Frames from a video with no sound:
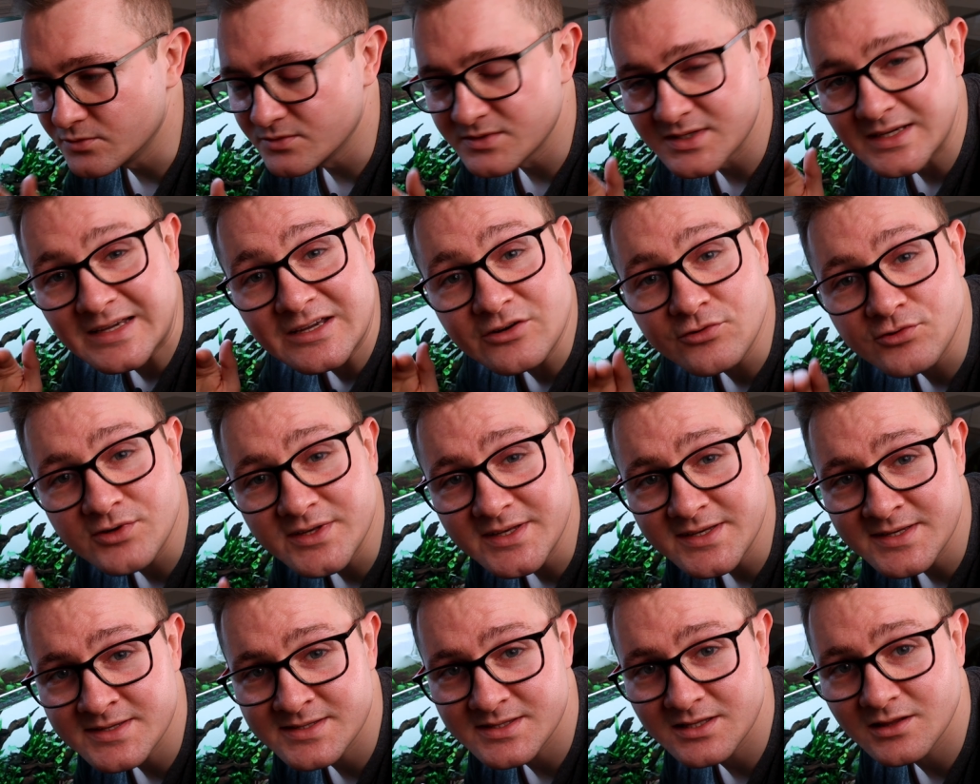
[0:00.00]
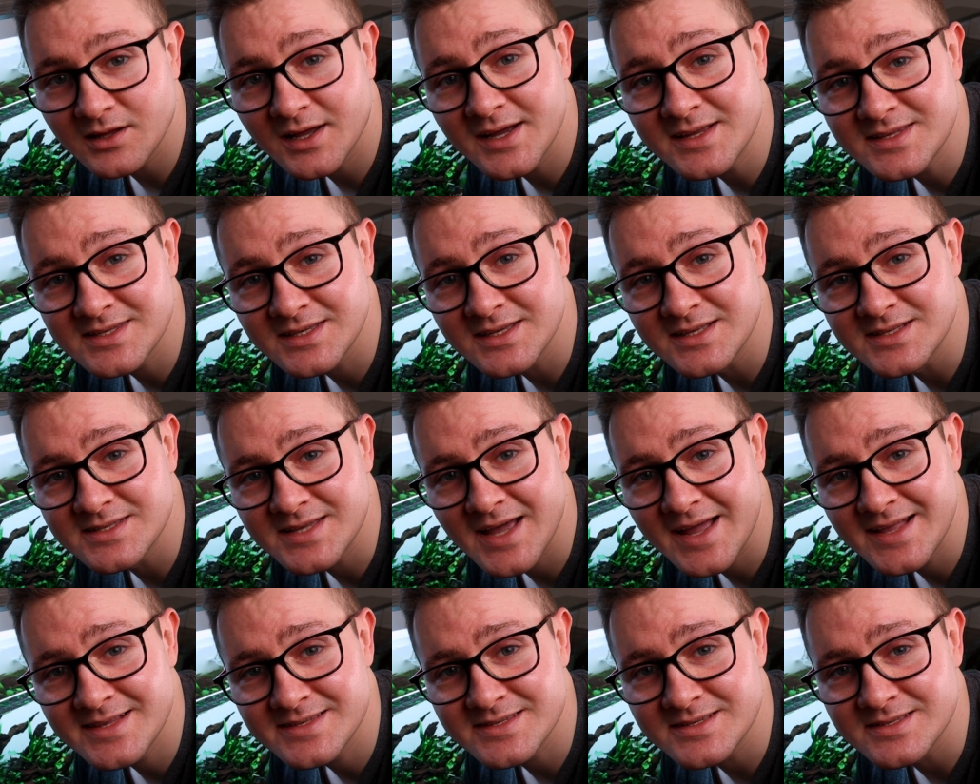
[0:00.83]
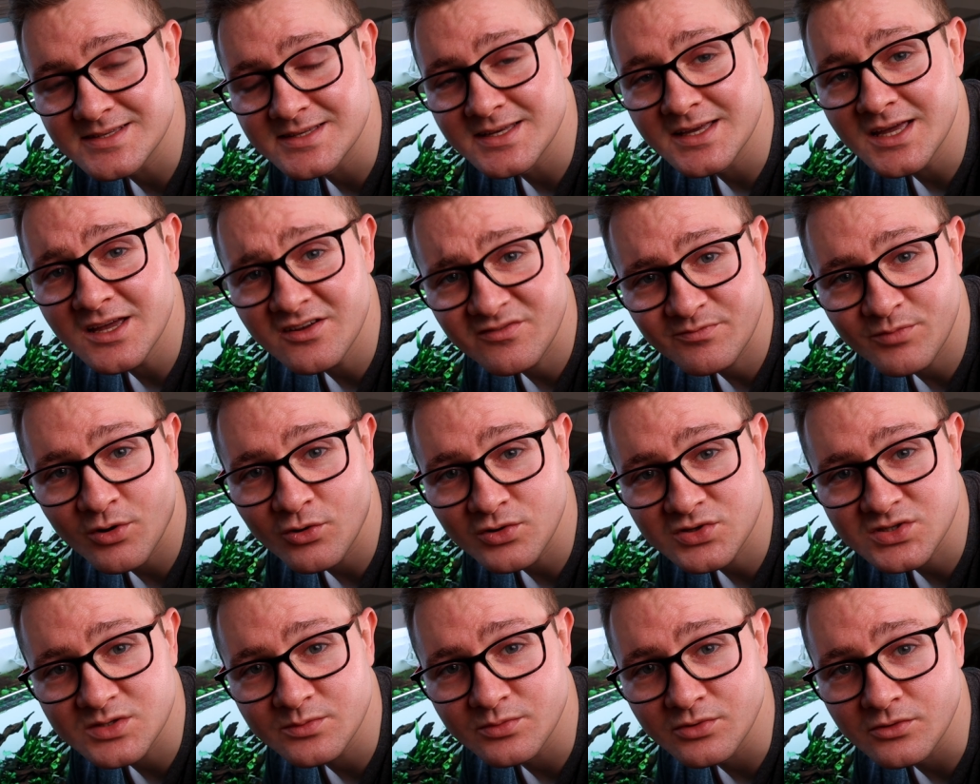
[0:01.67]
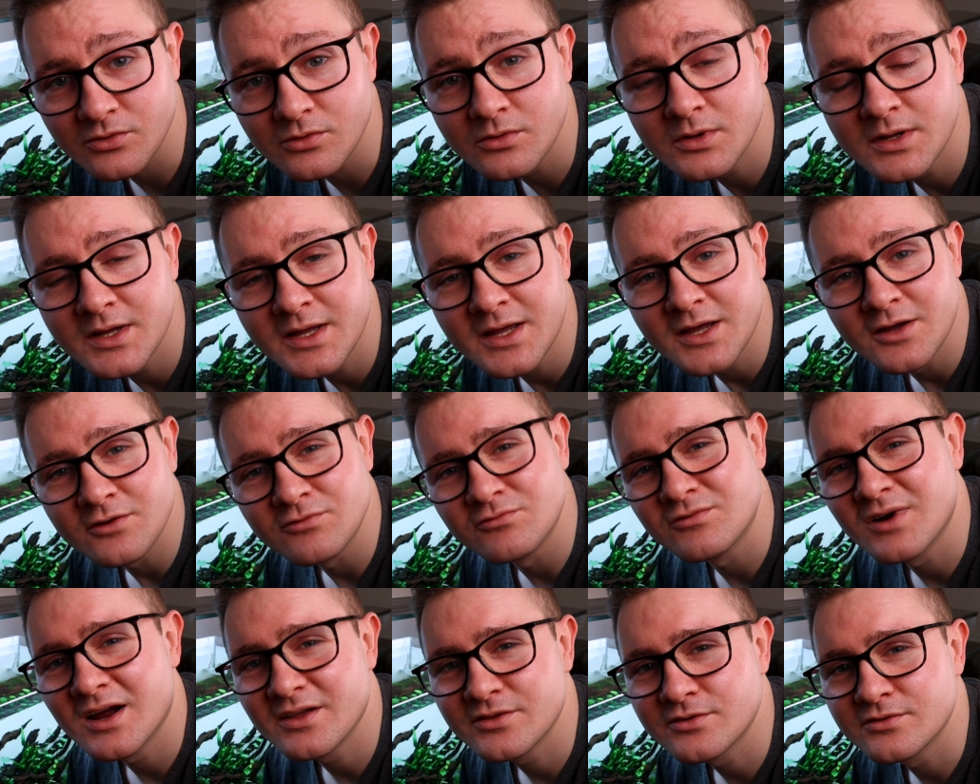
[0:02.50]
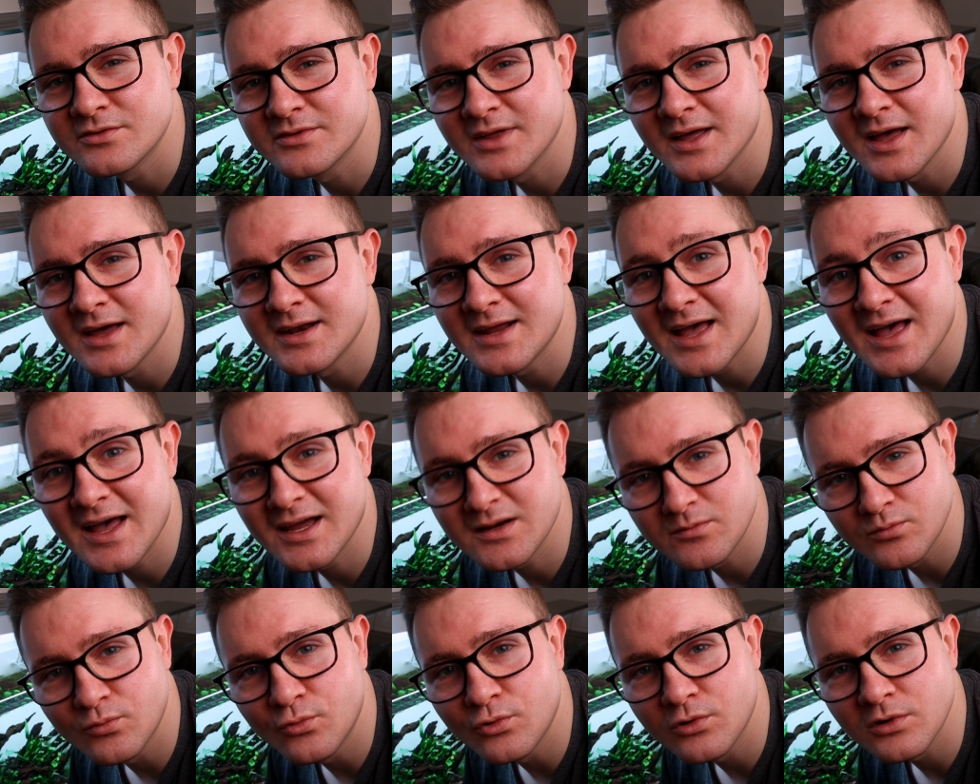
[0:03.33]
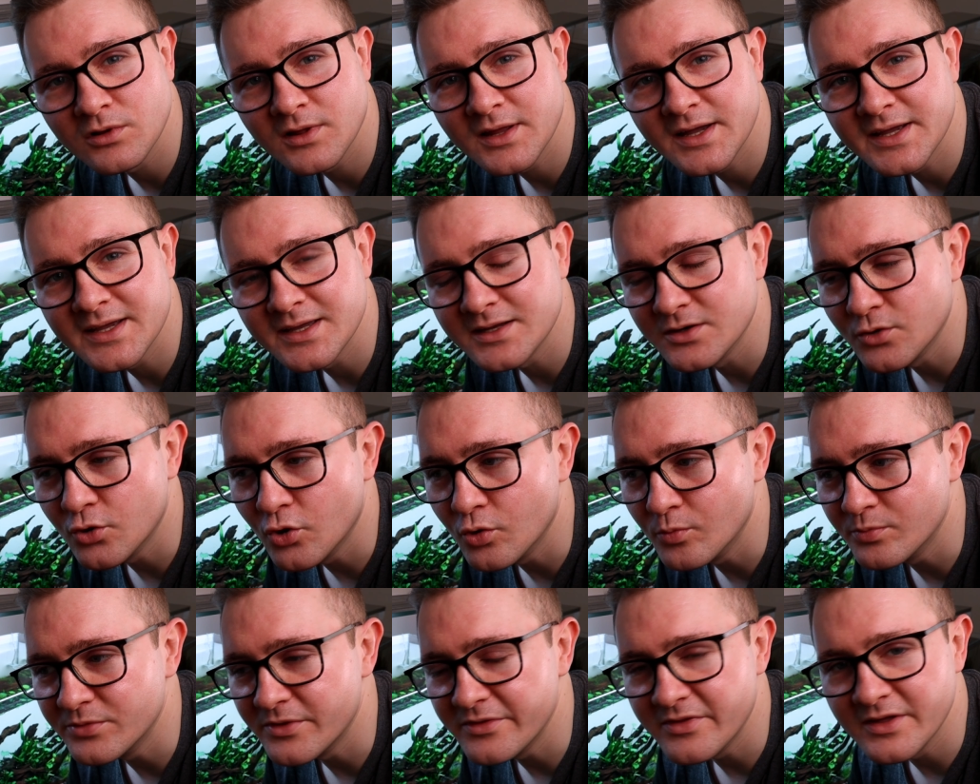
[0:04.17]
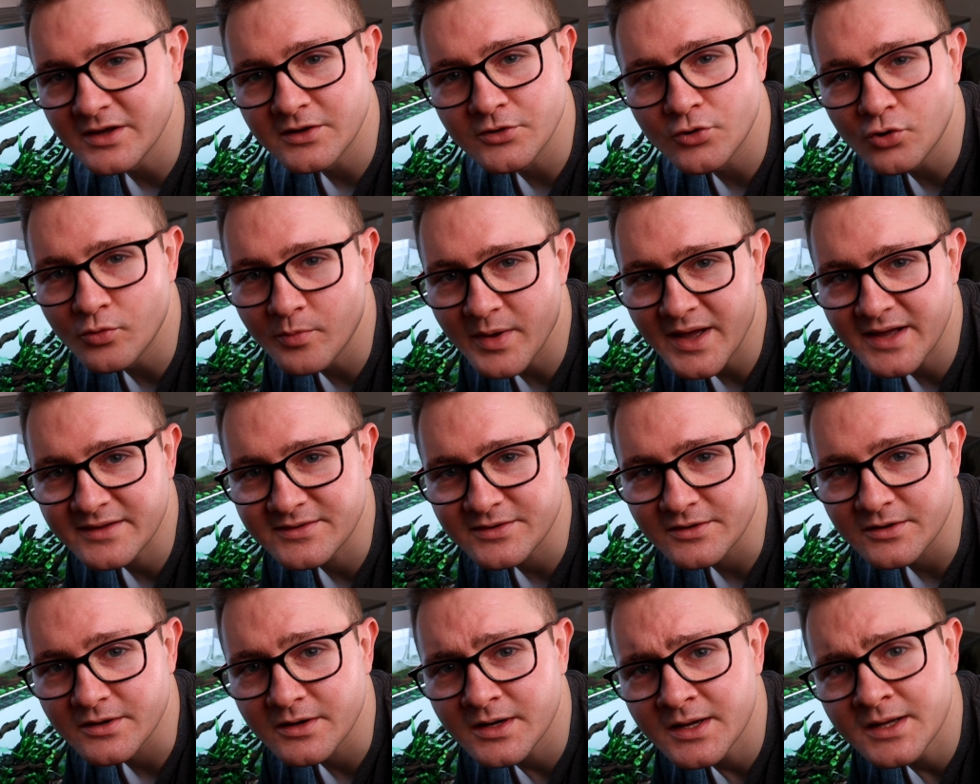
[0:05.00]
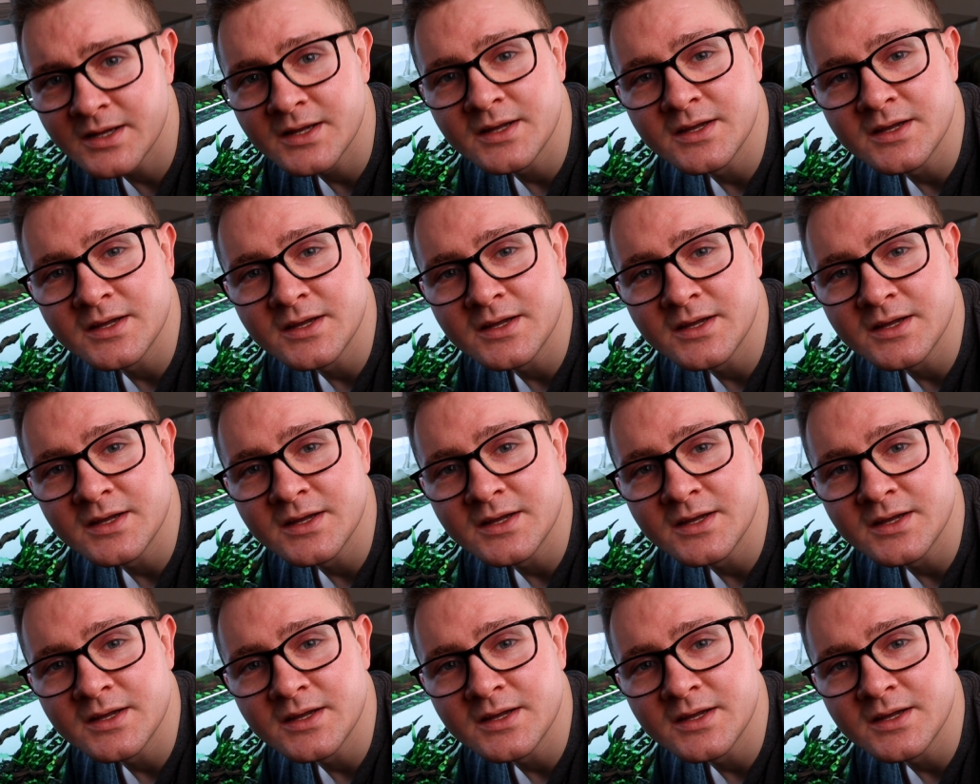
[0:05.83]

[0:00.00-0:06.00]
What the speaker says: decrease the lighting intensity if possible, rather than add more light and hope that they grow better.